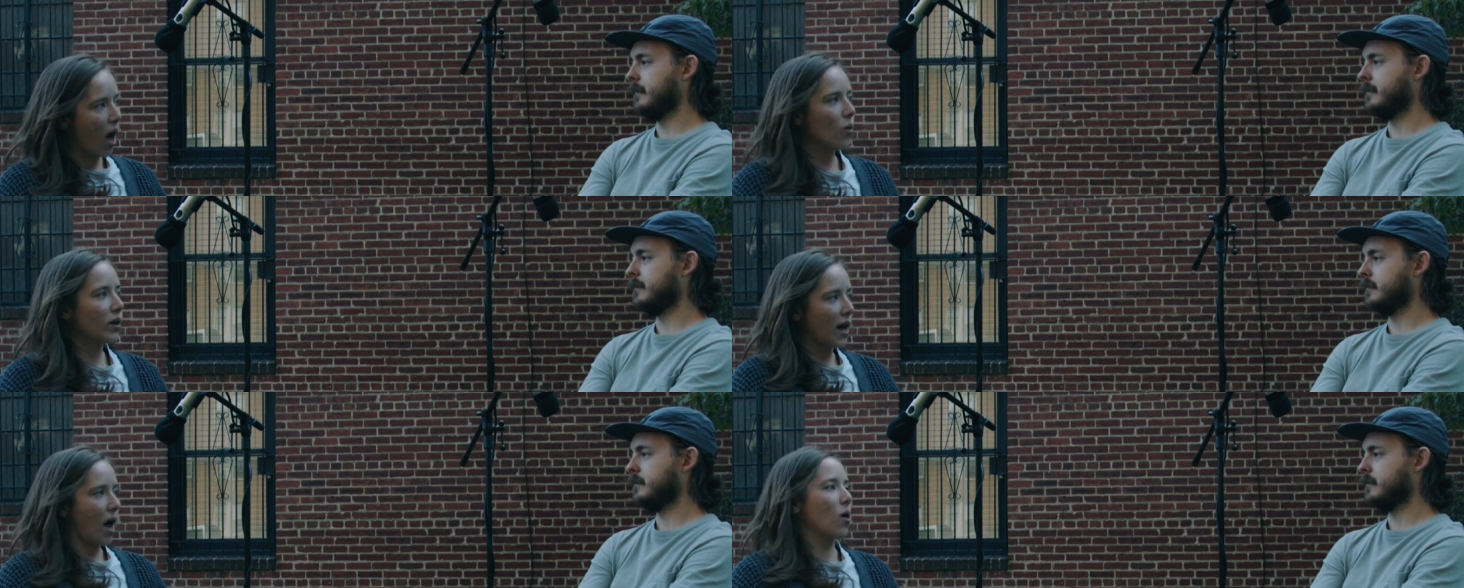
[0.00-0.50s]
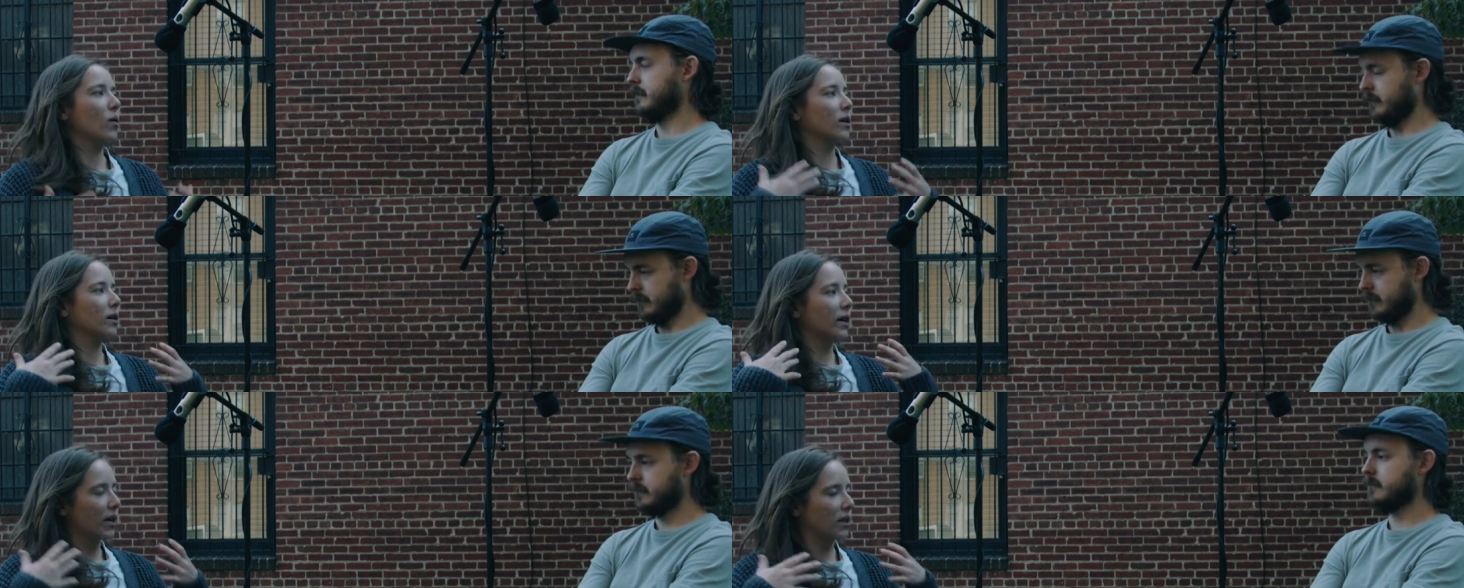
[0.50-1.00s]
Speaker 1: hour to
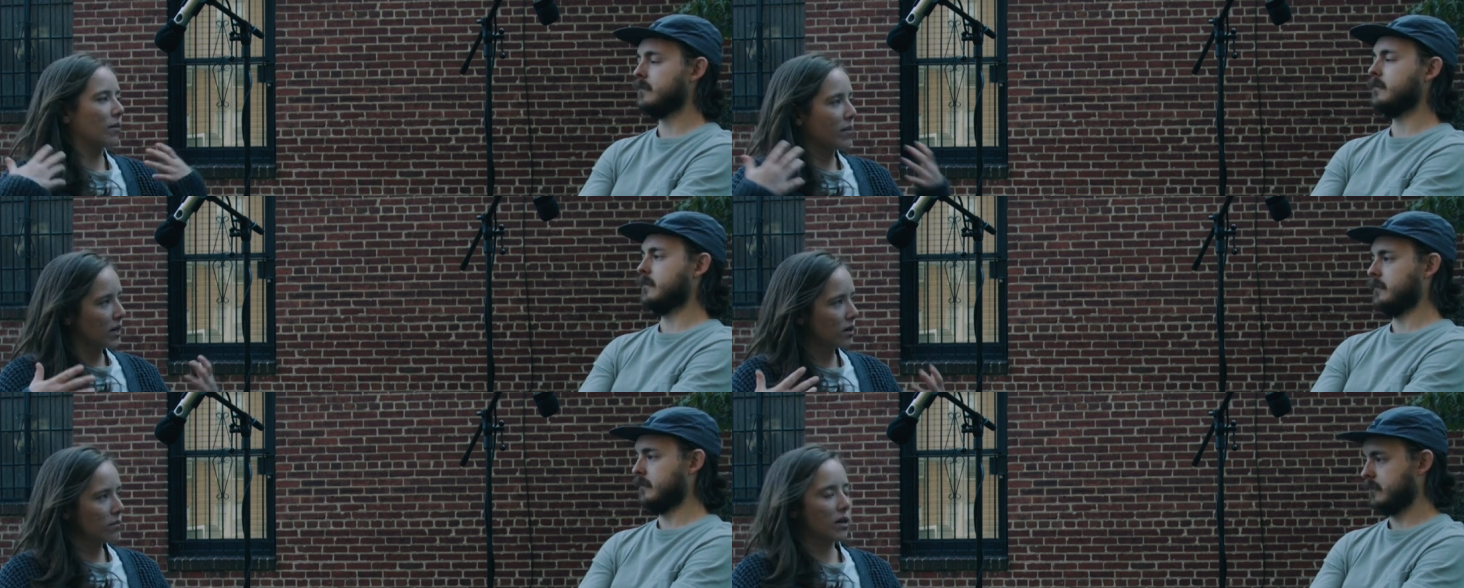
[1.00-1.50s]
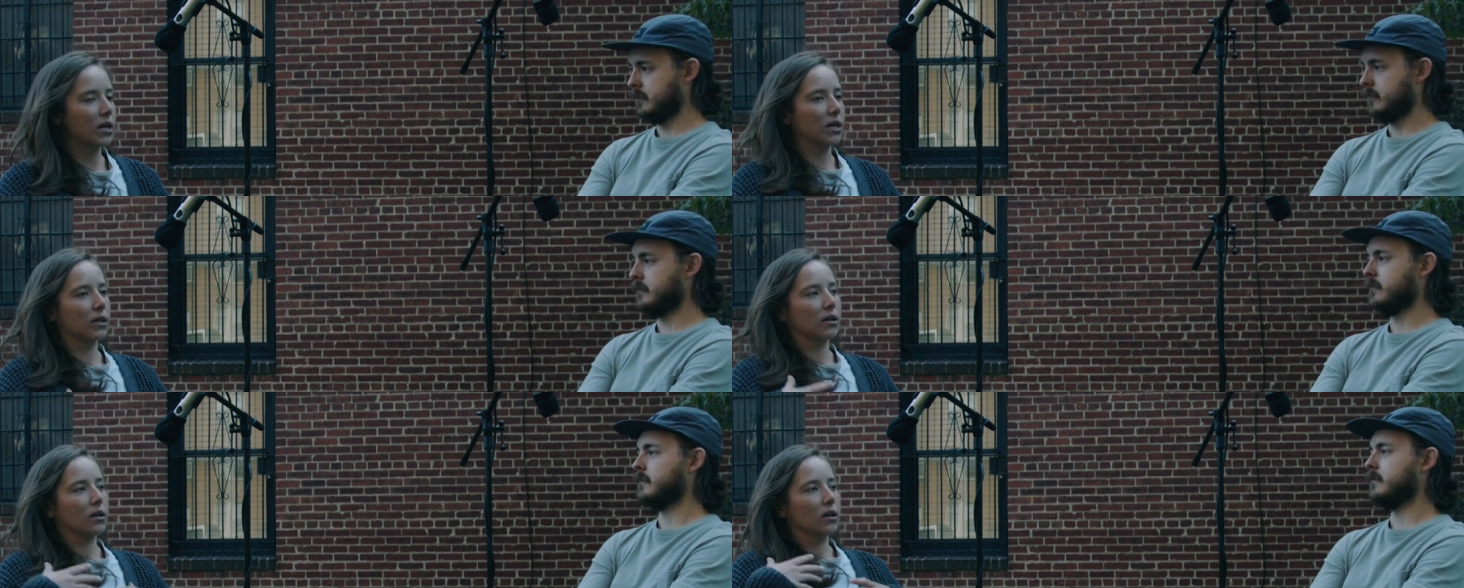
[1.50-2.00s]
hour again the minute to
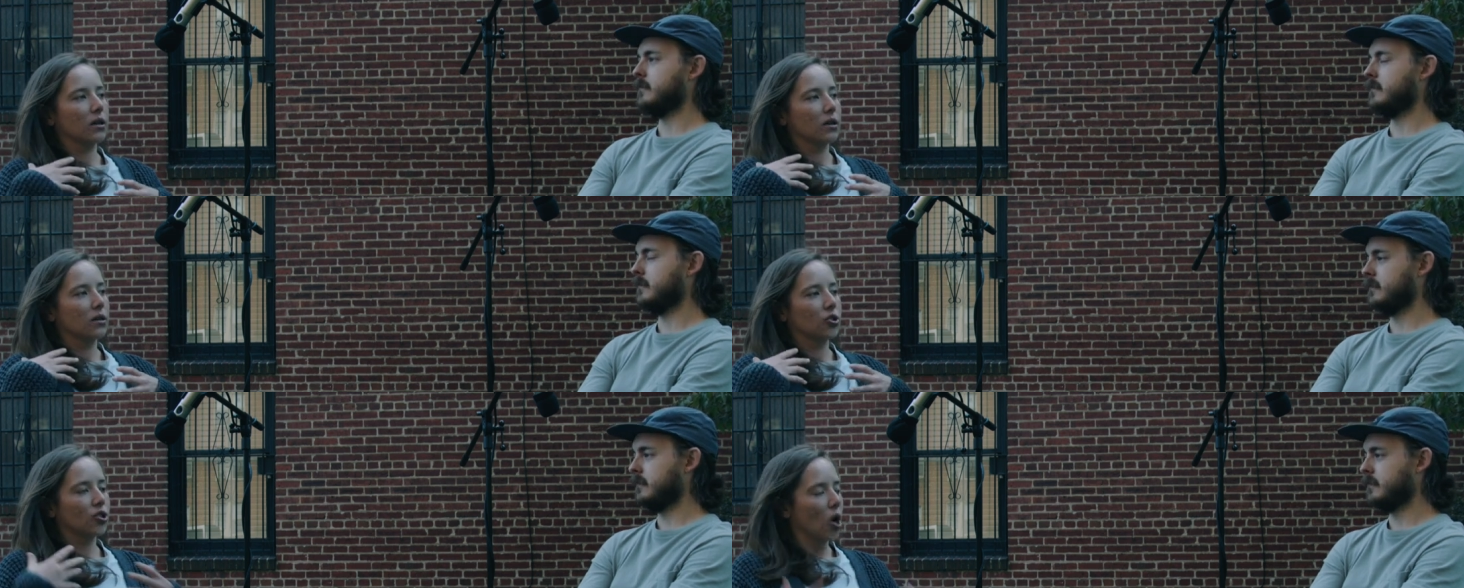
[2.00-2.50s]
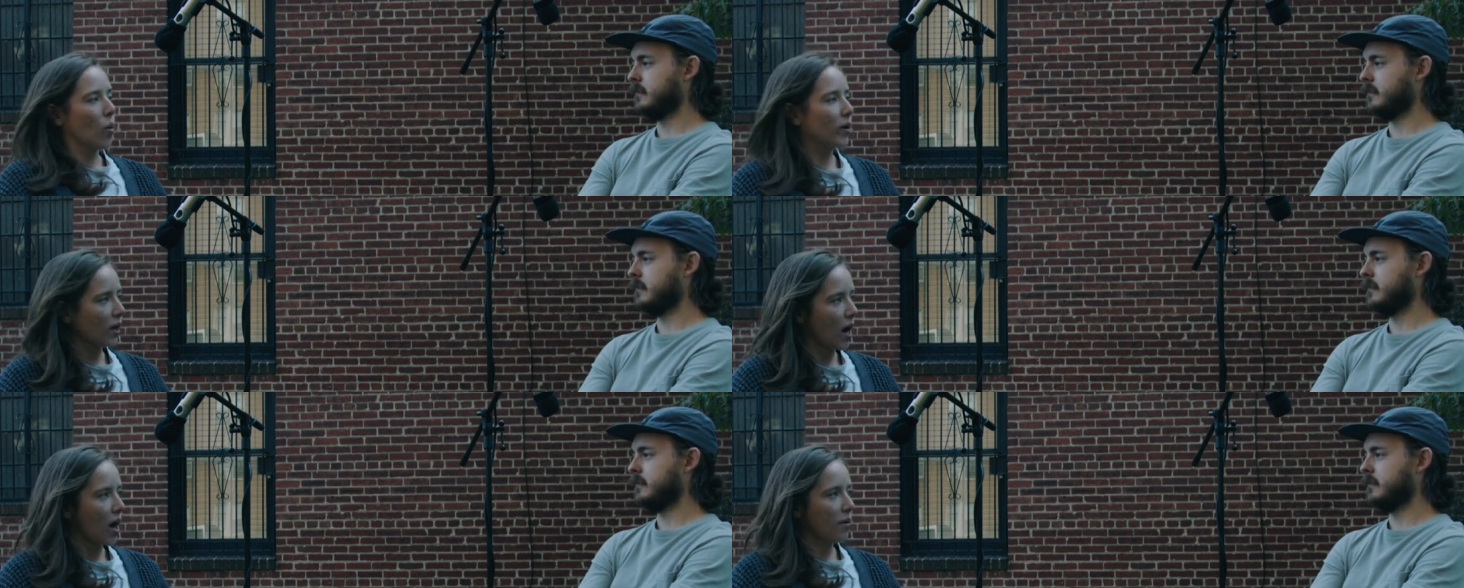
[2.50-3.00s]
minute
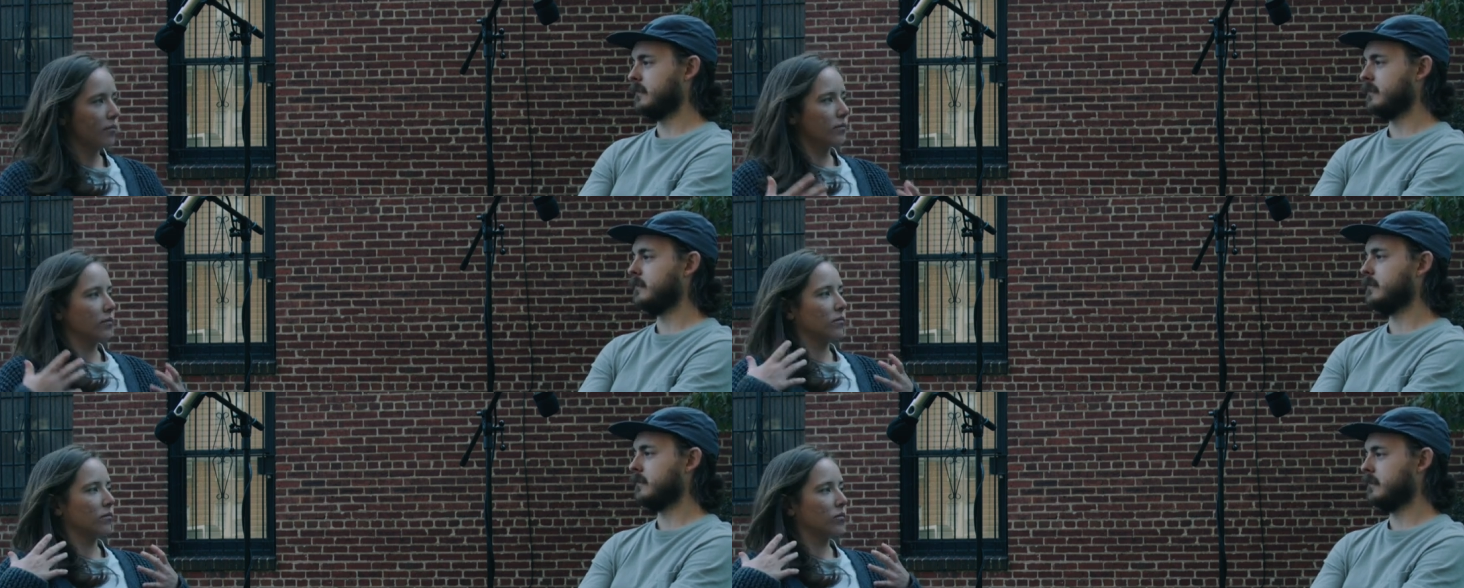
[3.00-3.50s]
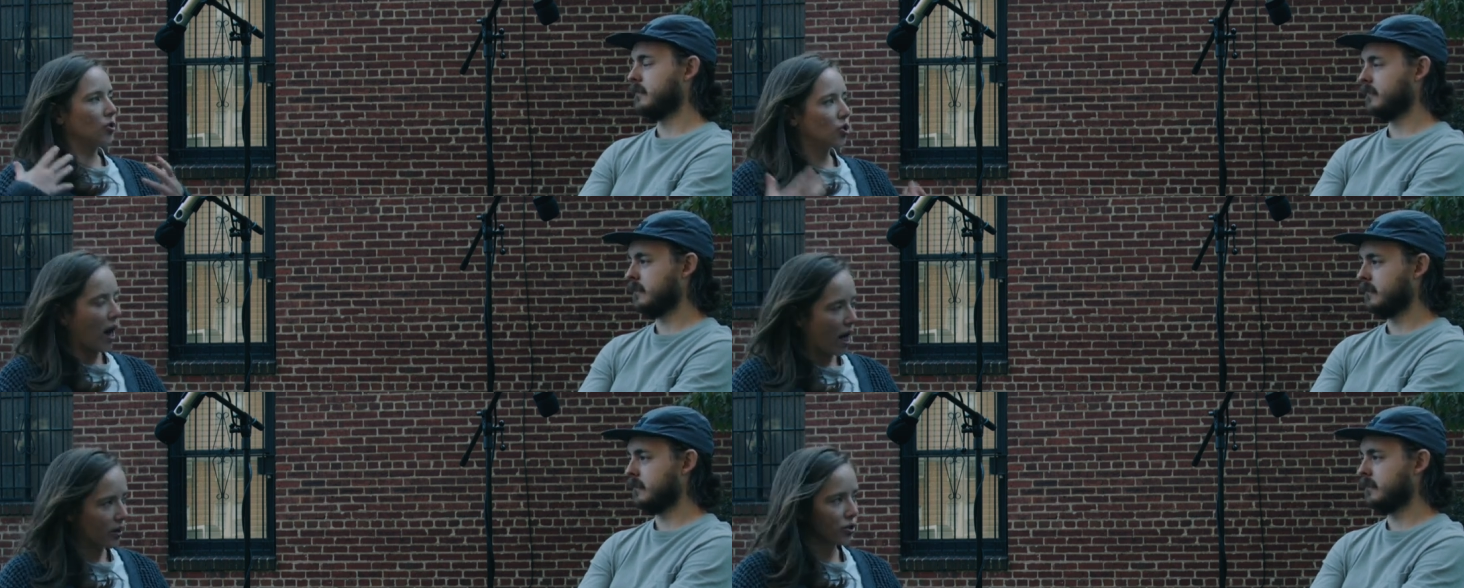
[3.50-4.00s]
showing up
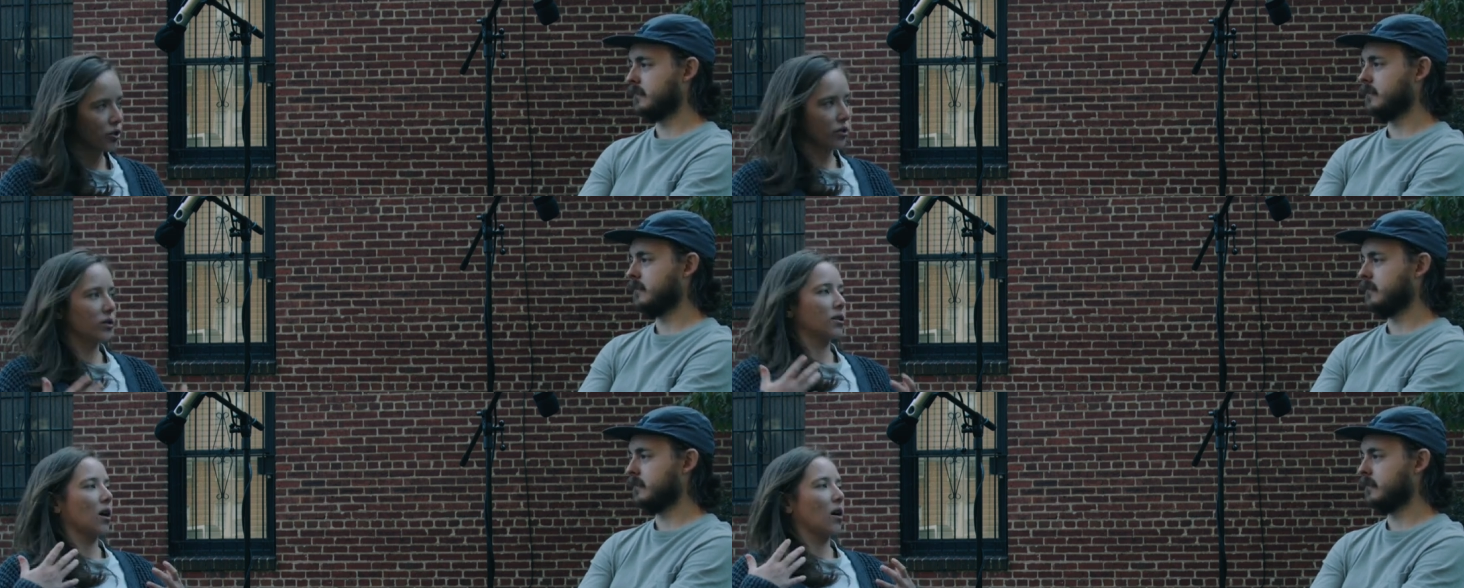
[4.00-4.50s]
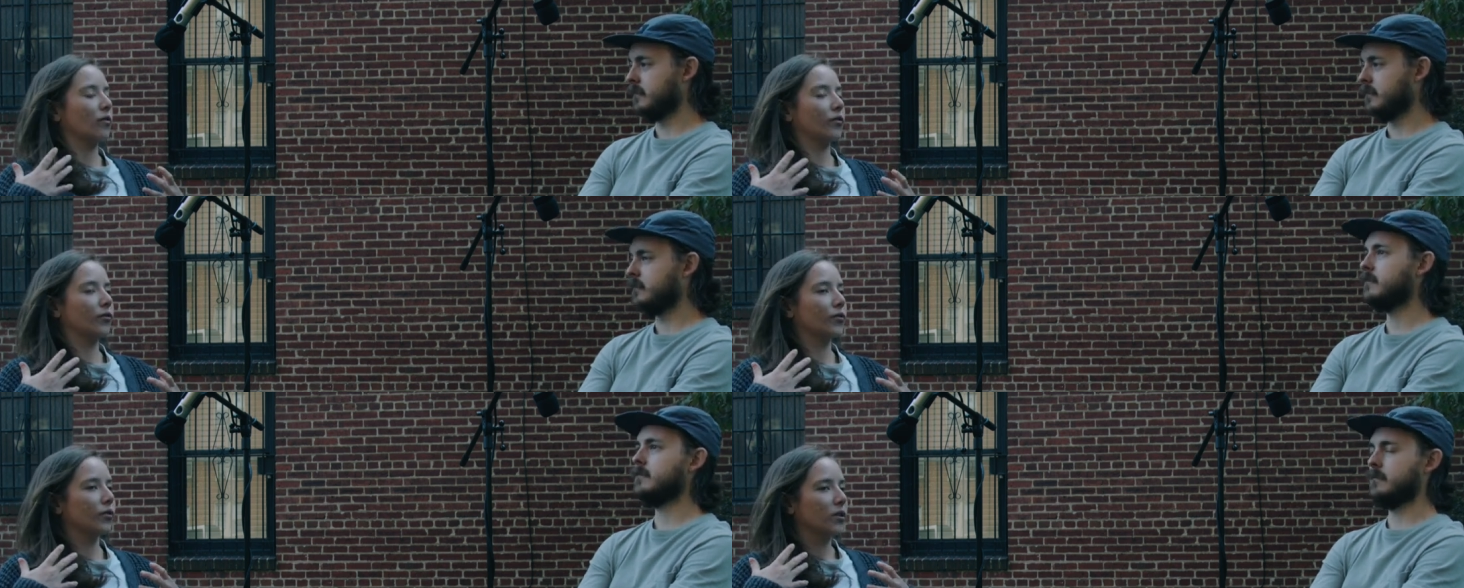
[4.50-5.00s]
challenging
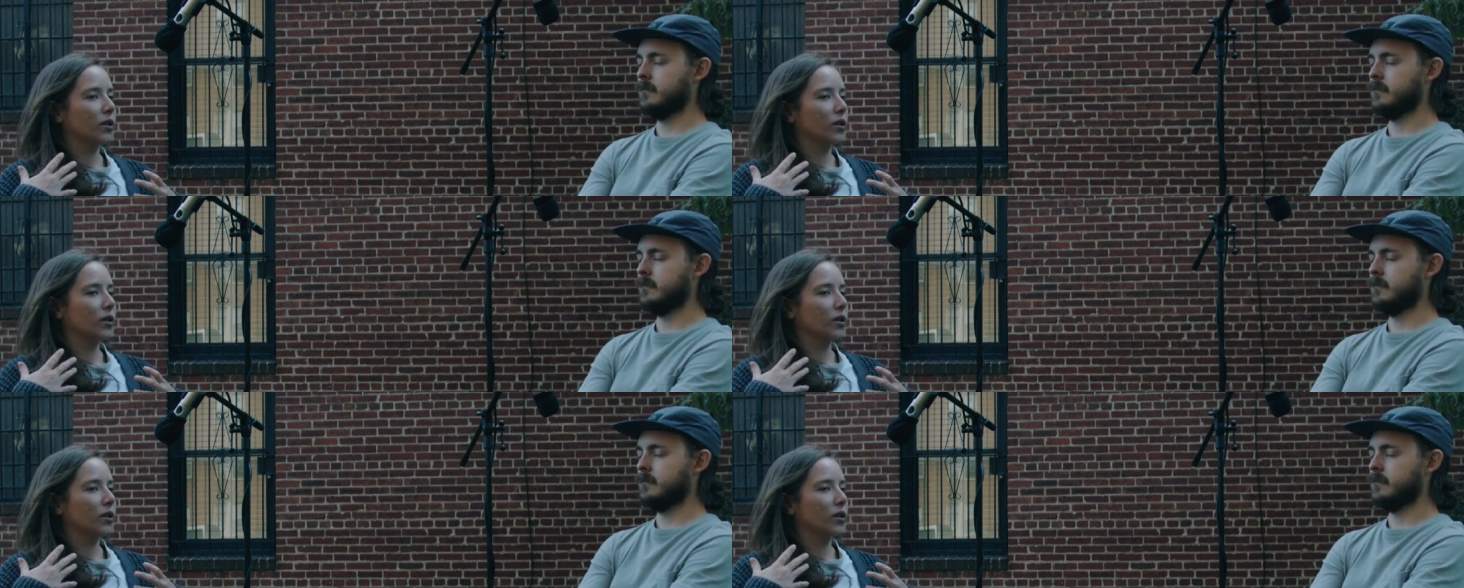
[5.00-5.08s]
yourself.